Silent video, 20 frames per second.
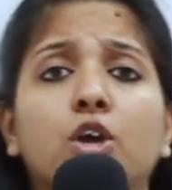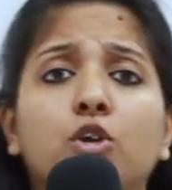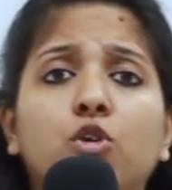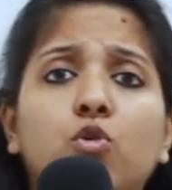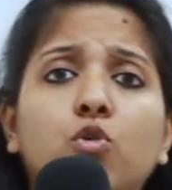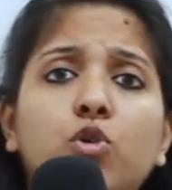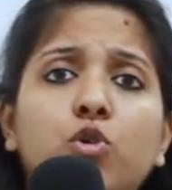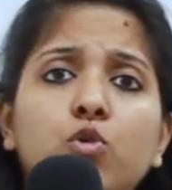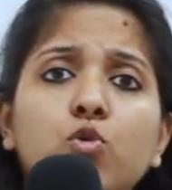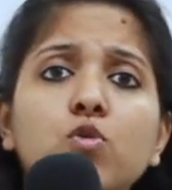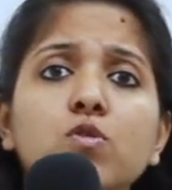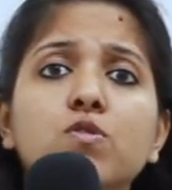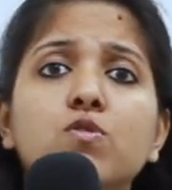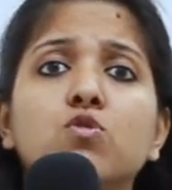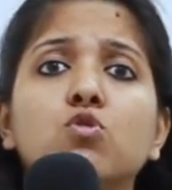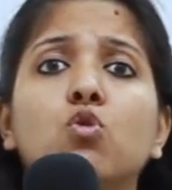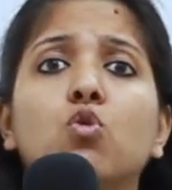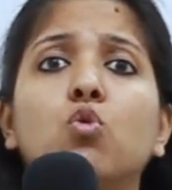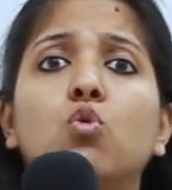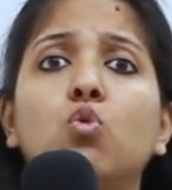you
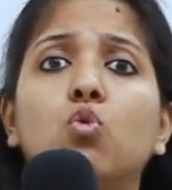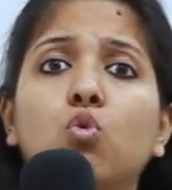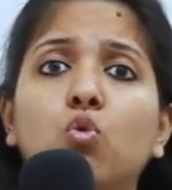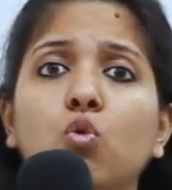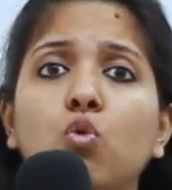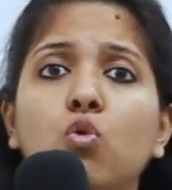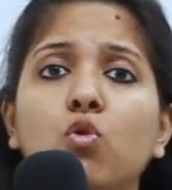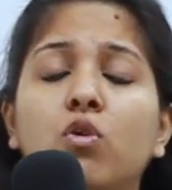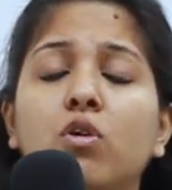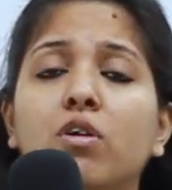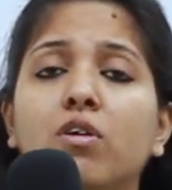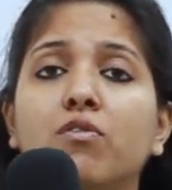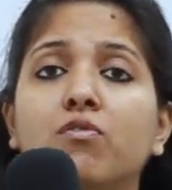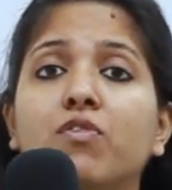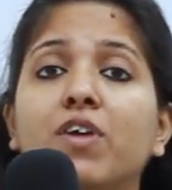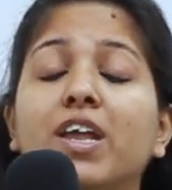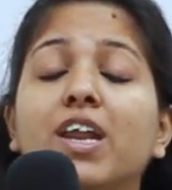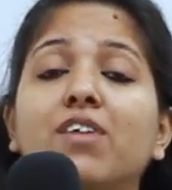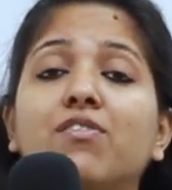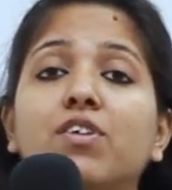use ou
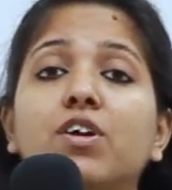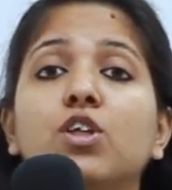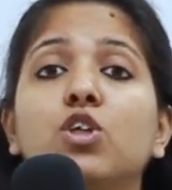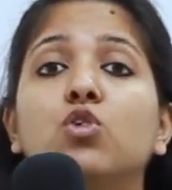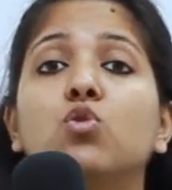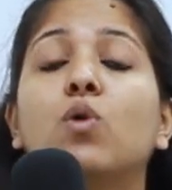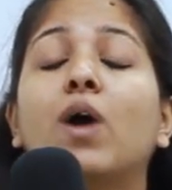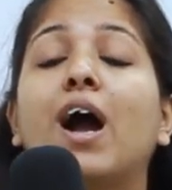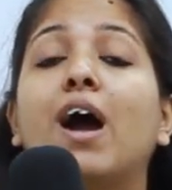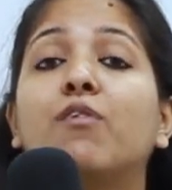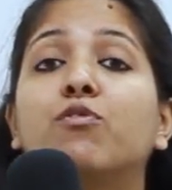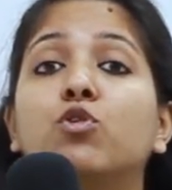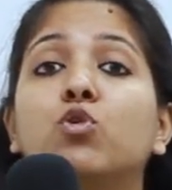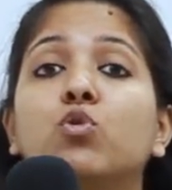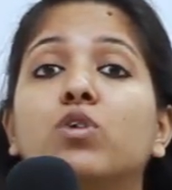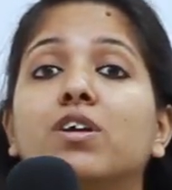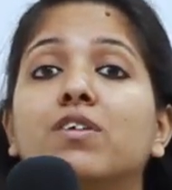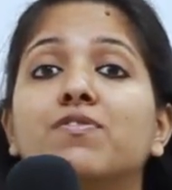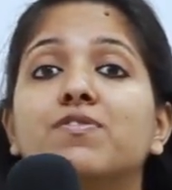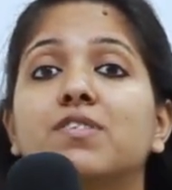wherever you have
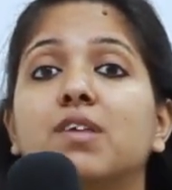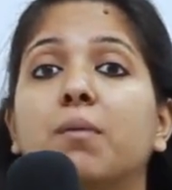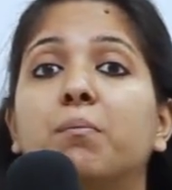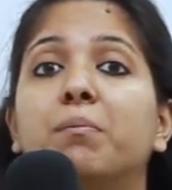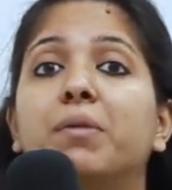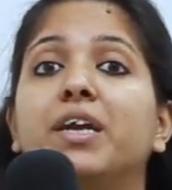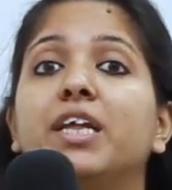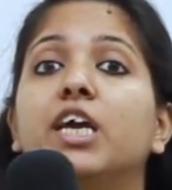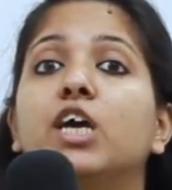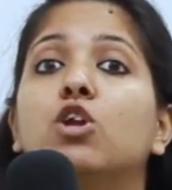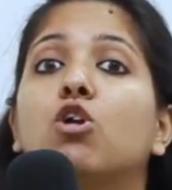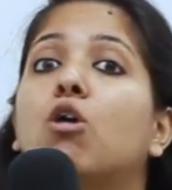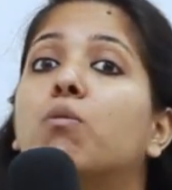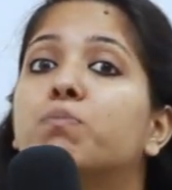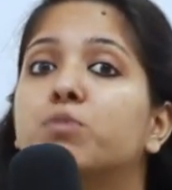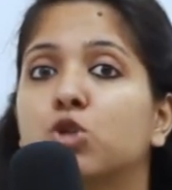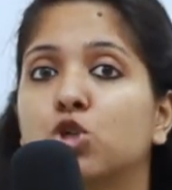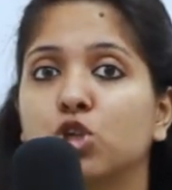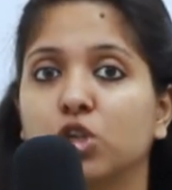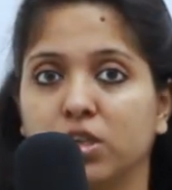to give somebody an
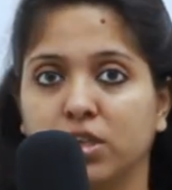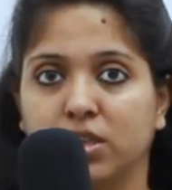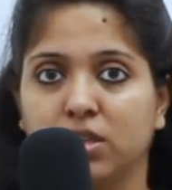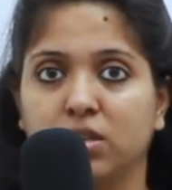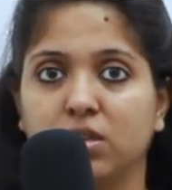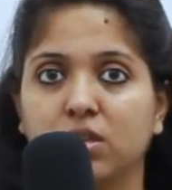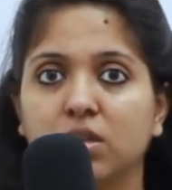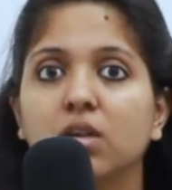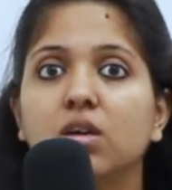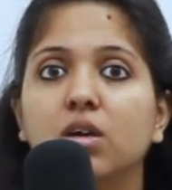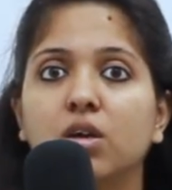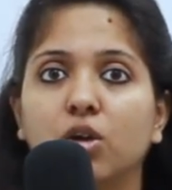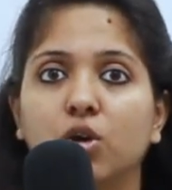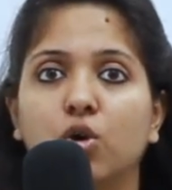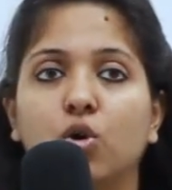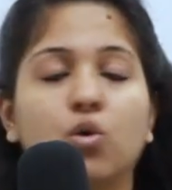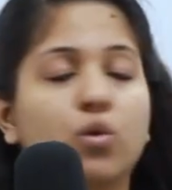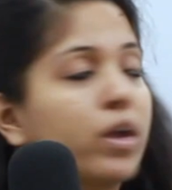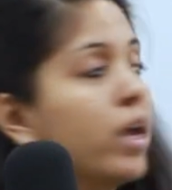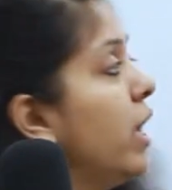option.
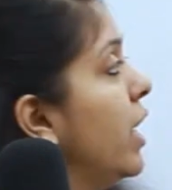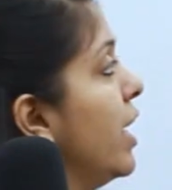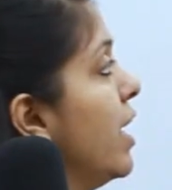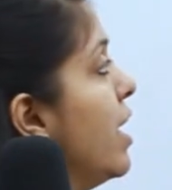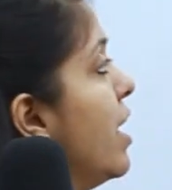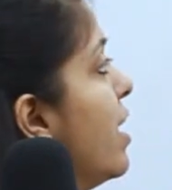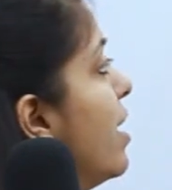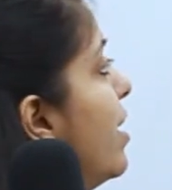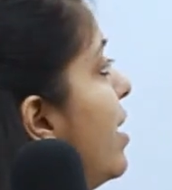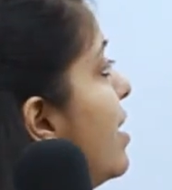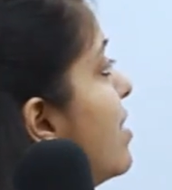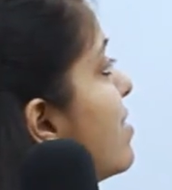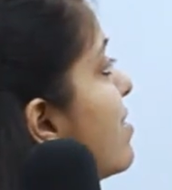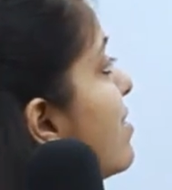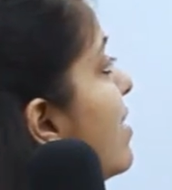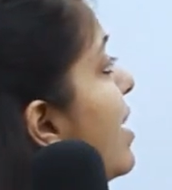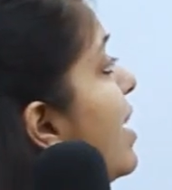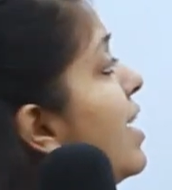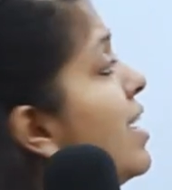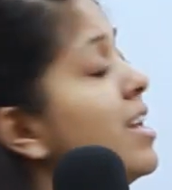Okay, let's
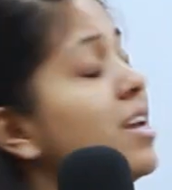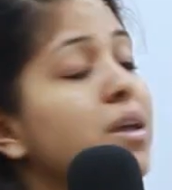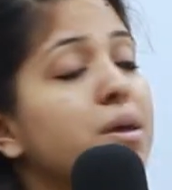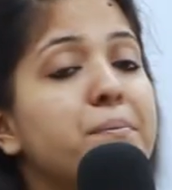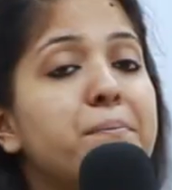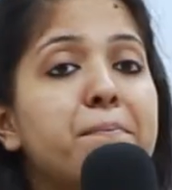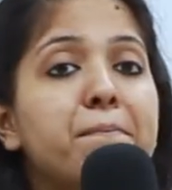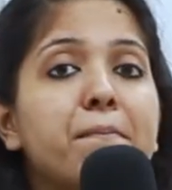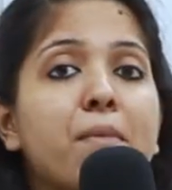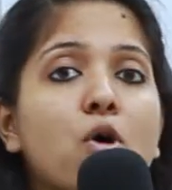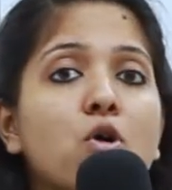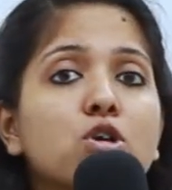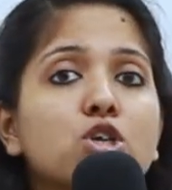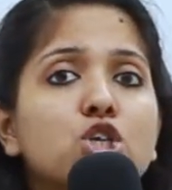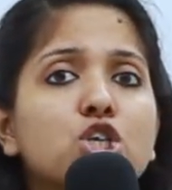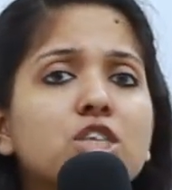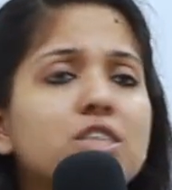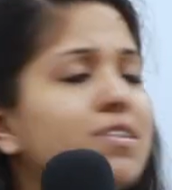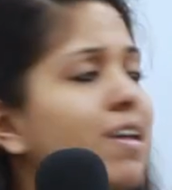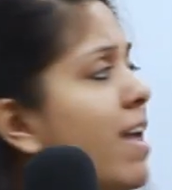say,
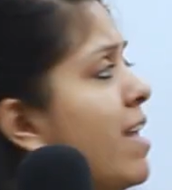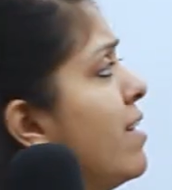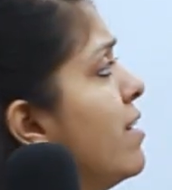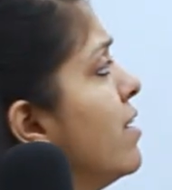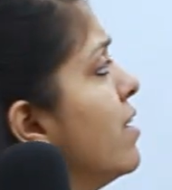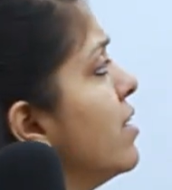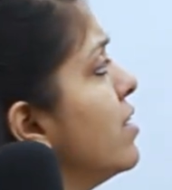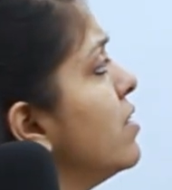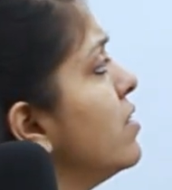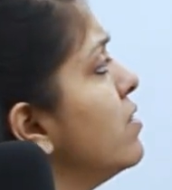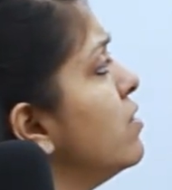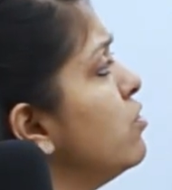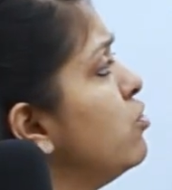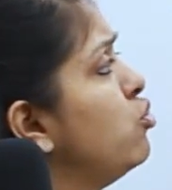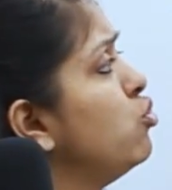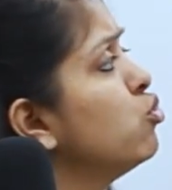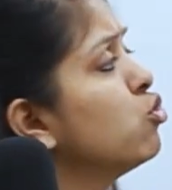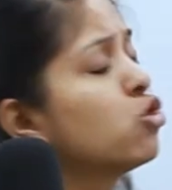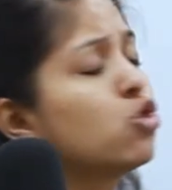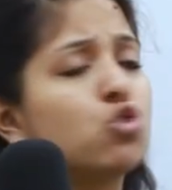mange-t-elle
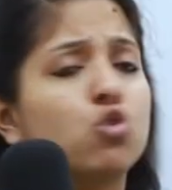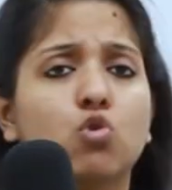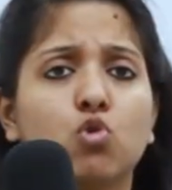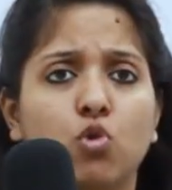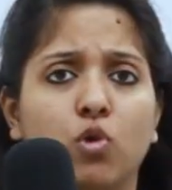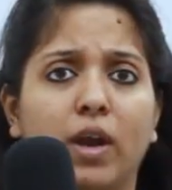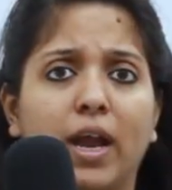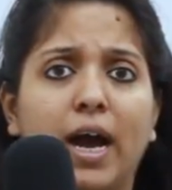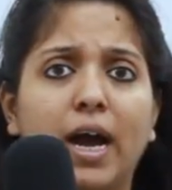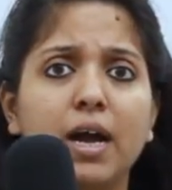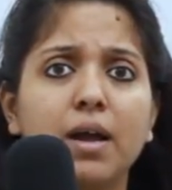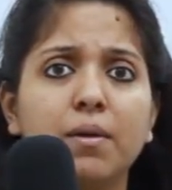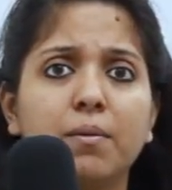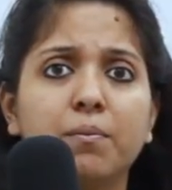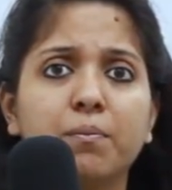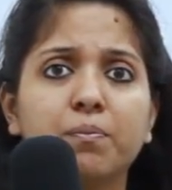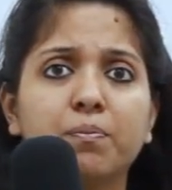du chocolat?